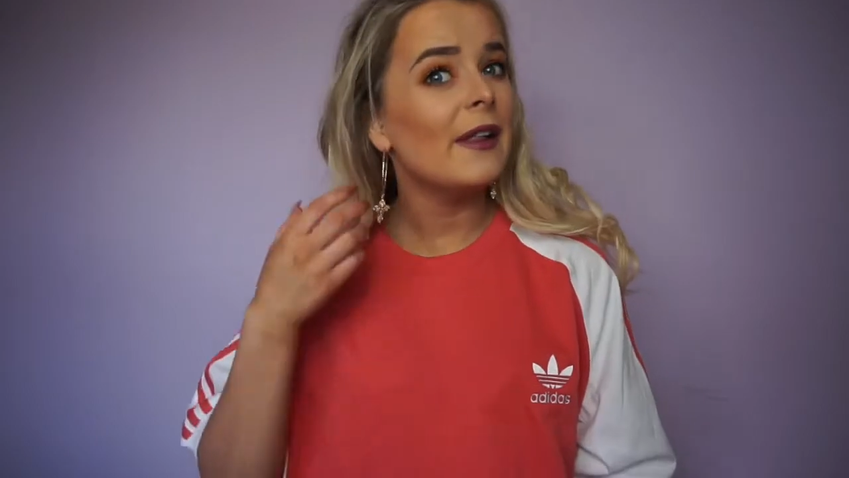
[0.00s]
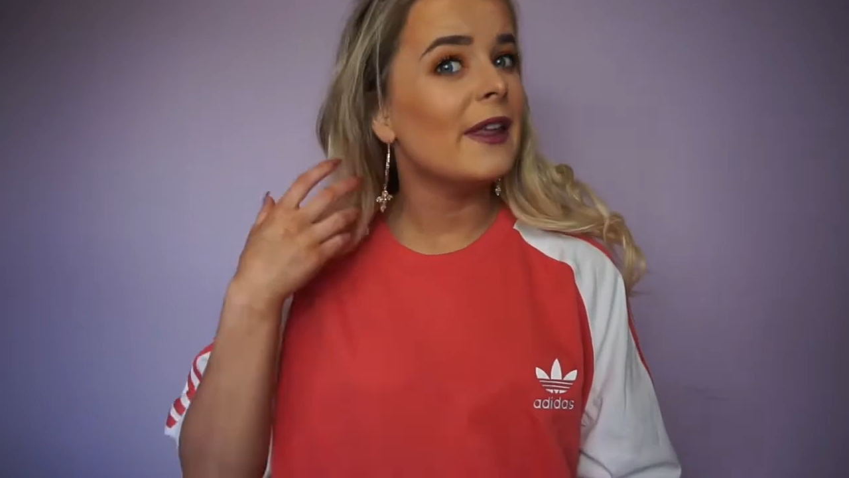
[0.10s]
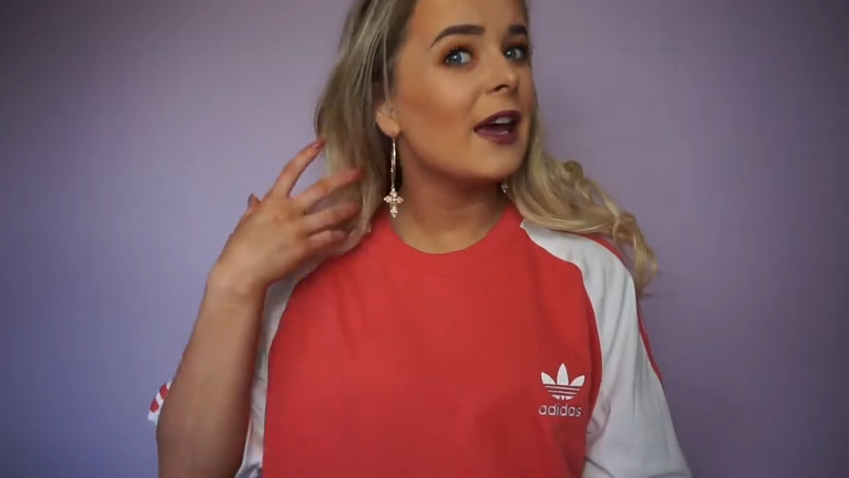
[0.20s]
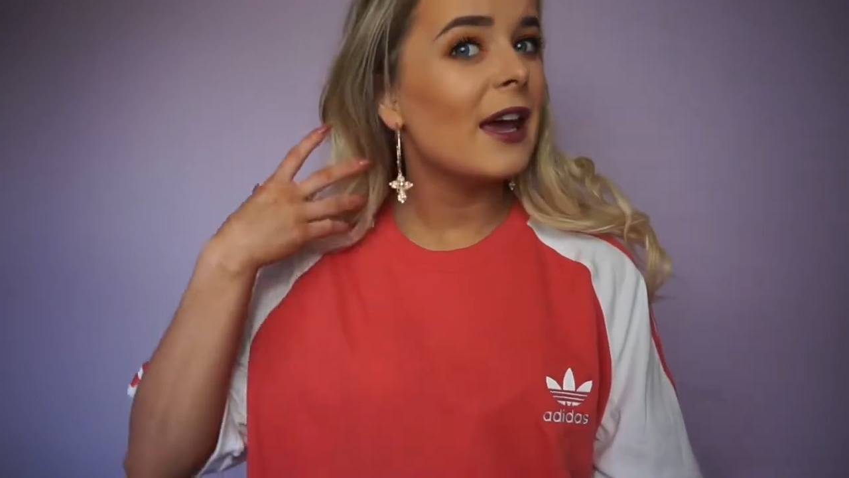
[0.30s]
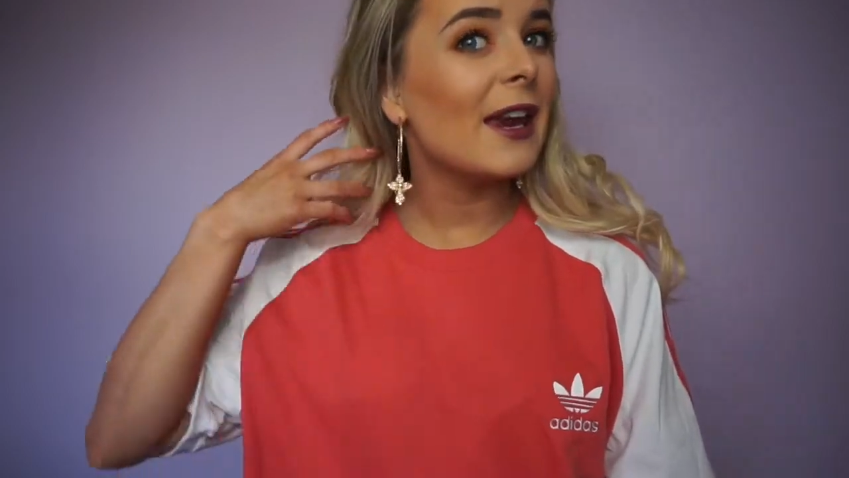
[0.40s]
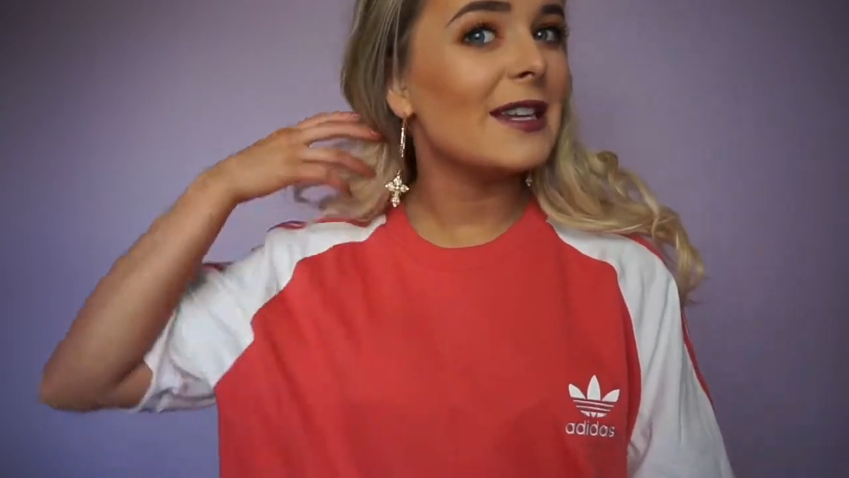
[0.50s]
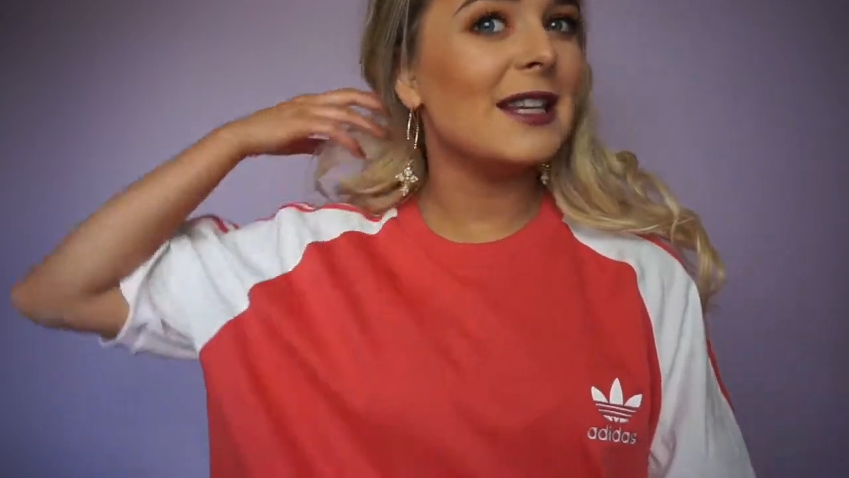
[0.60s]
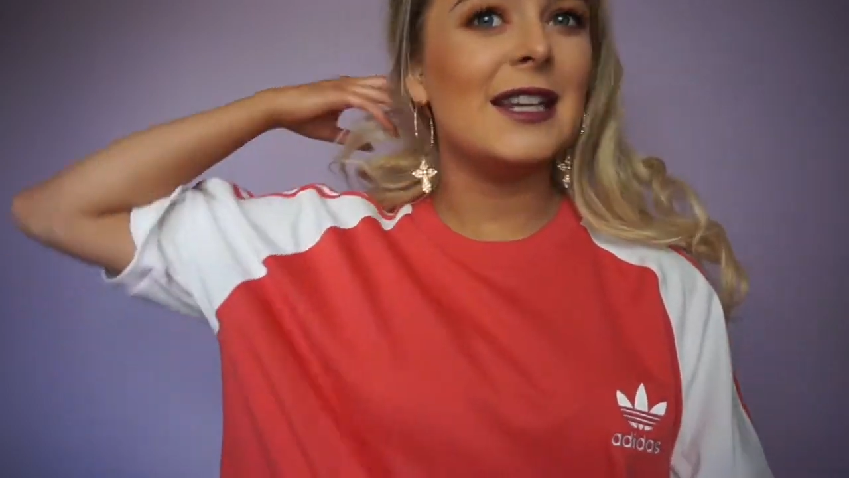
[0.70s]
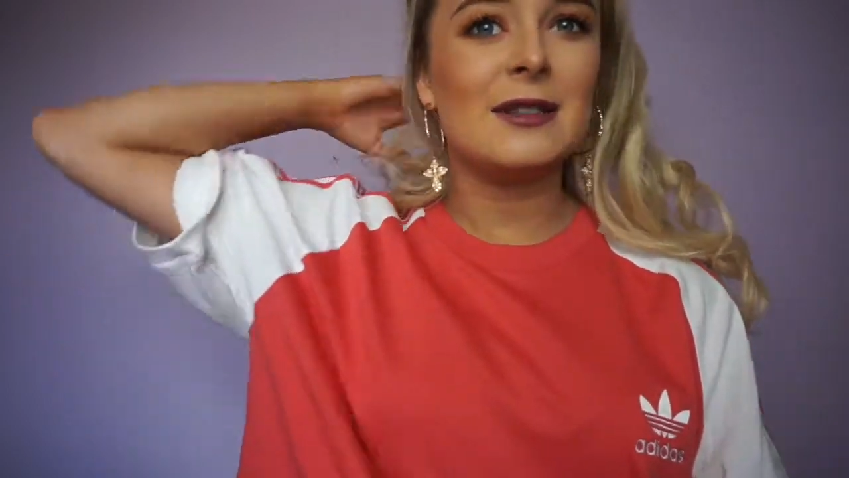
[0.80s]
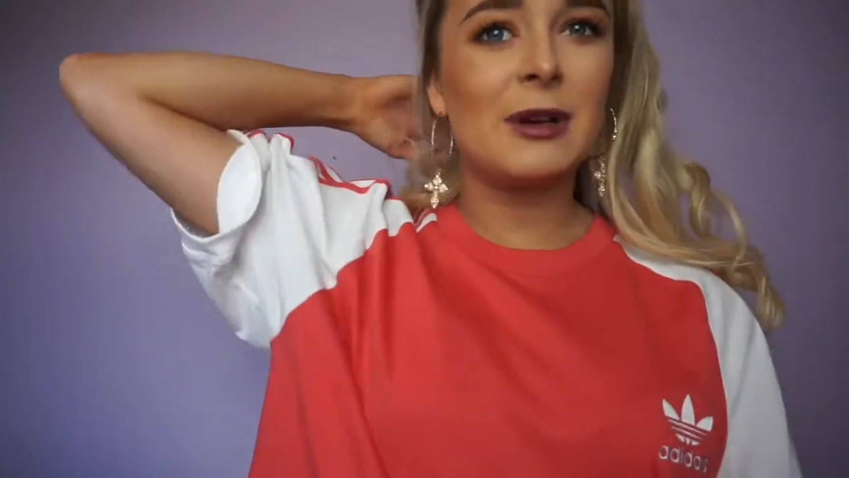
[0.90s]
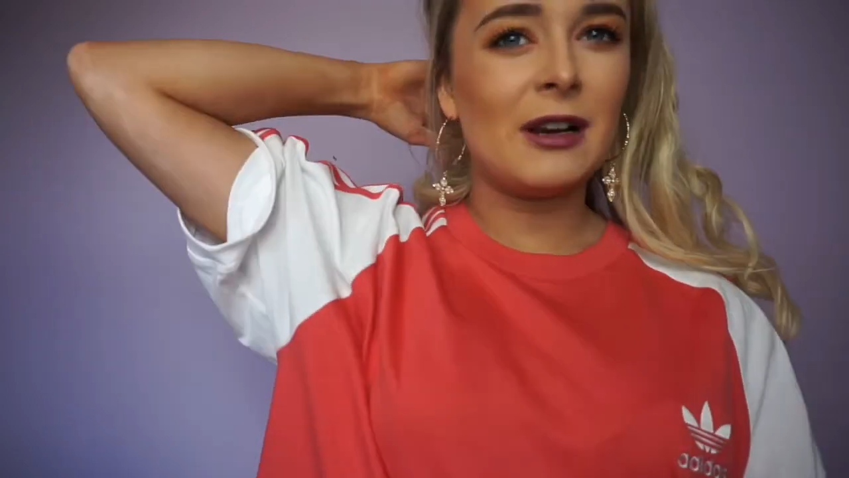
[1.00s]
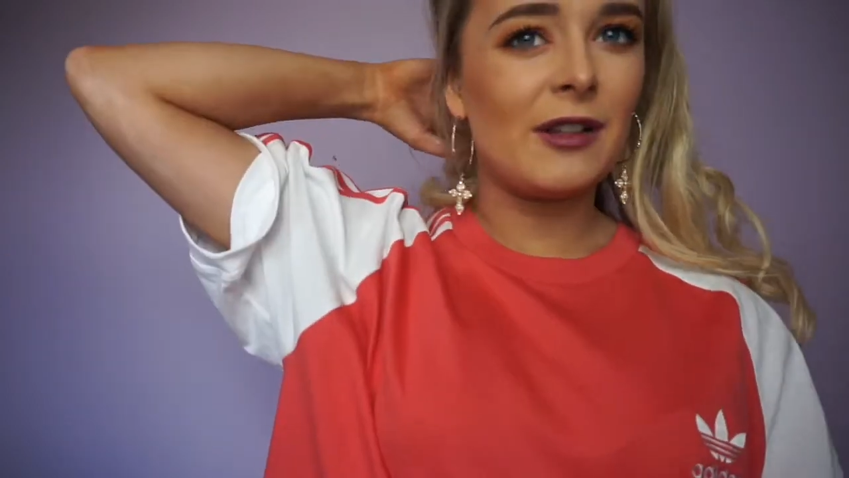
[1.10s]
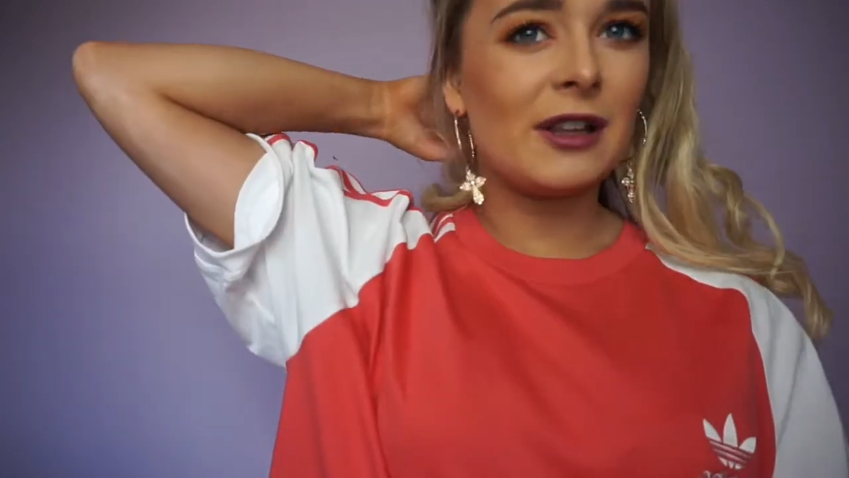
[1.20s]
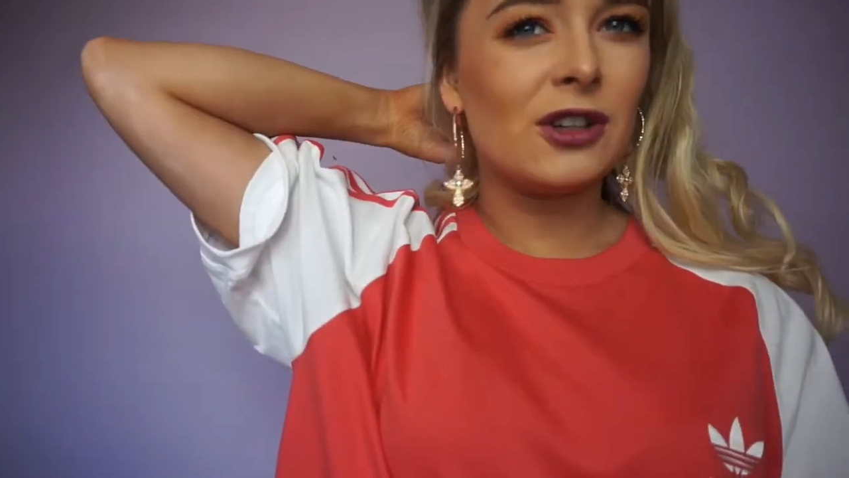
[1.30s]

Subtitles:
And I seen these in Pretty Little Thing.